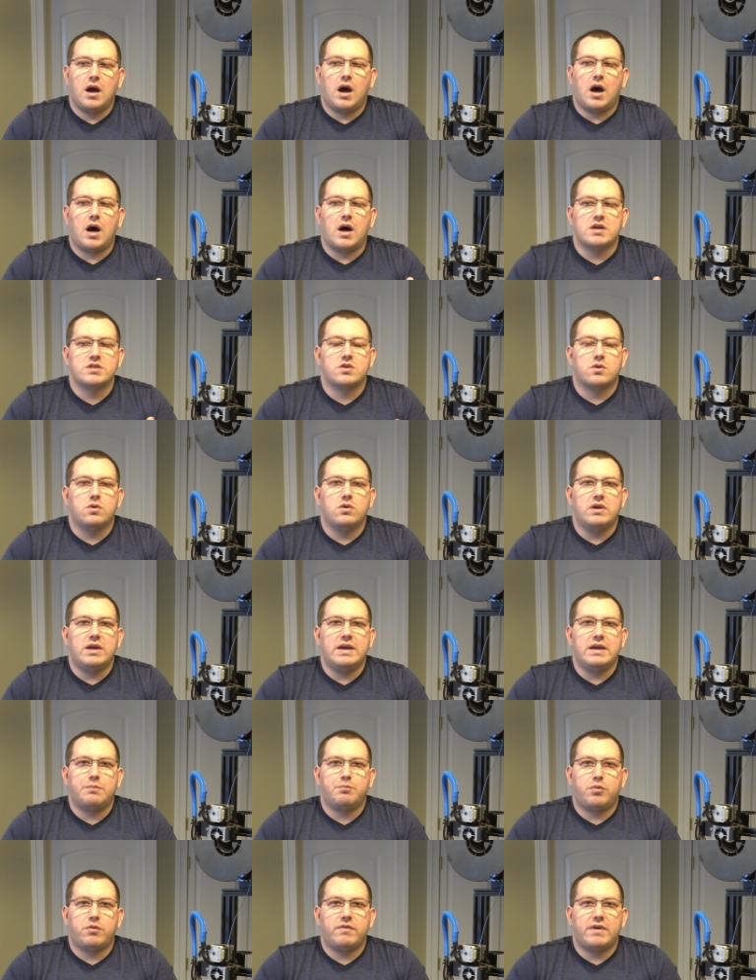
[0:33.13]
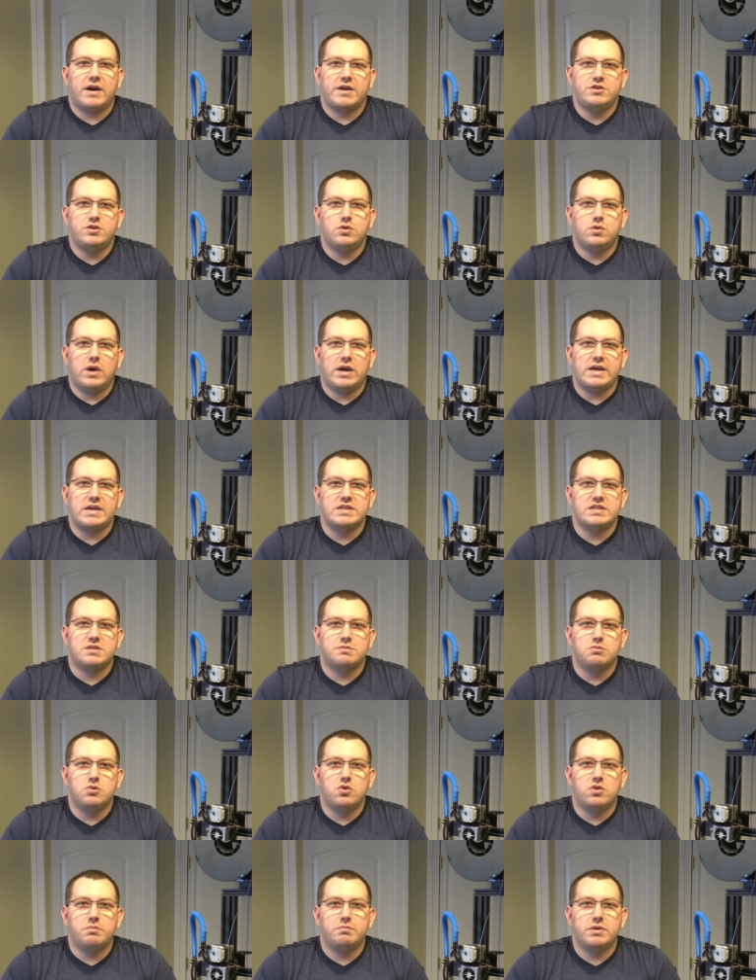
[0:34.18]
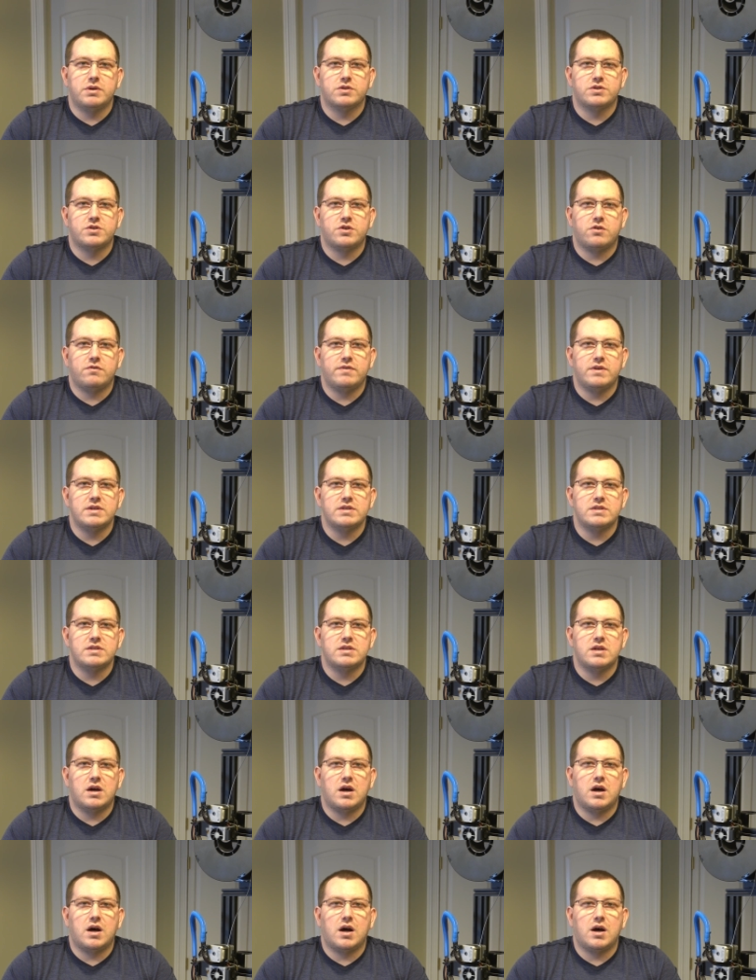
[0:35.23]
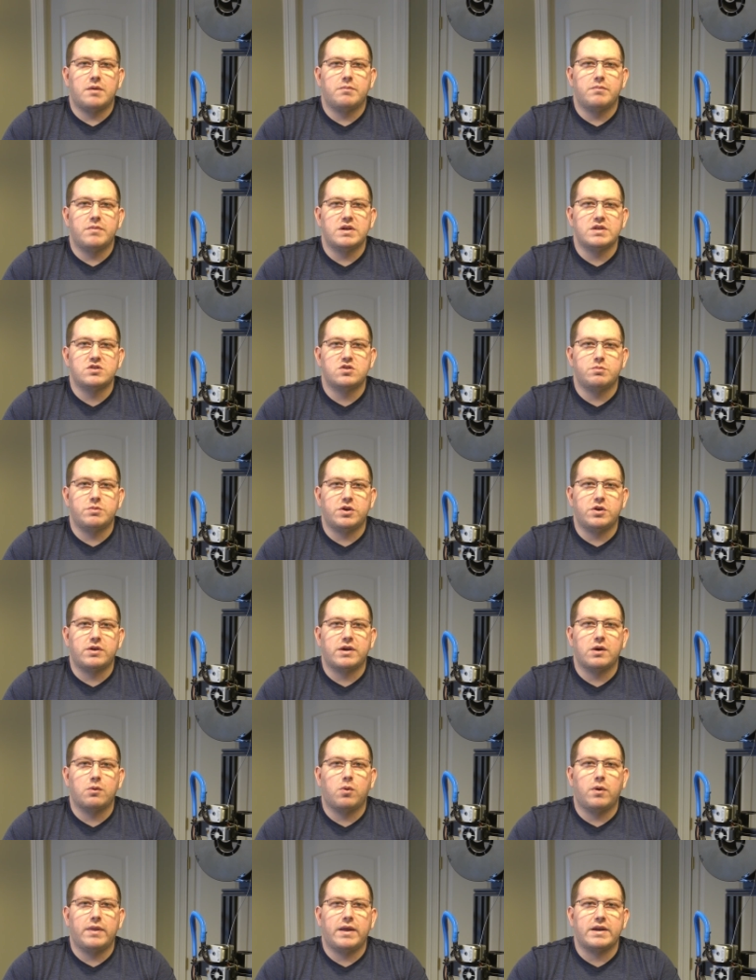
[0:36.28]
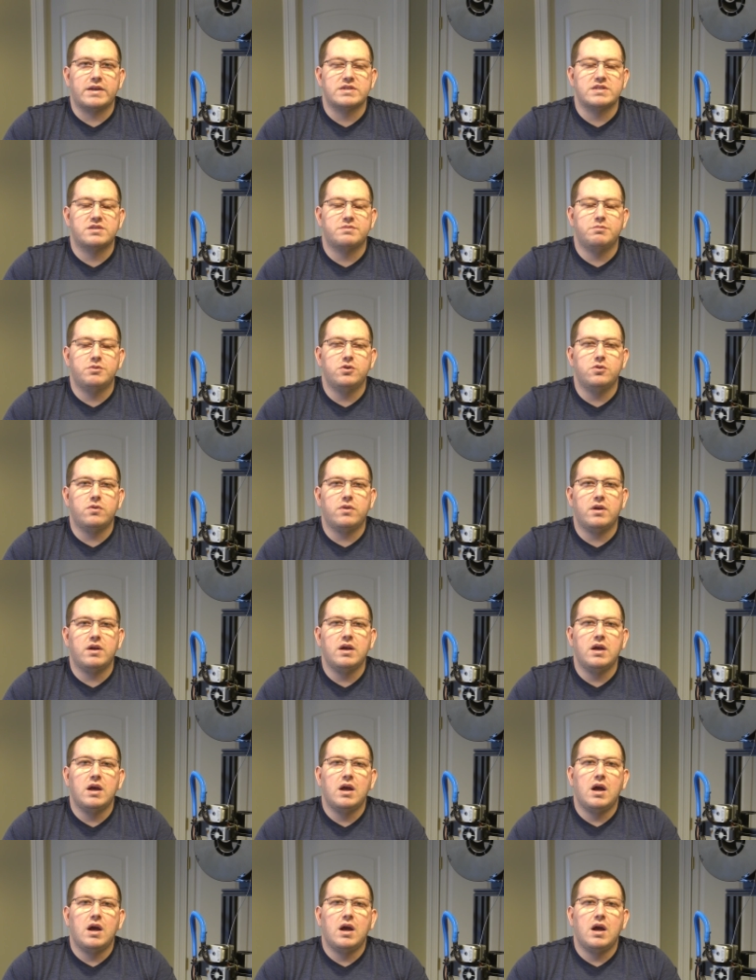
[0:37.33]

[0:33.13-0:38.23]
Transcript: Uh, so it provides you a smooth build surface, um, assuming you get one that is smooth.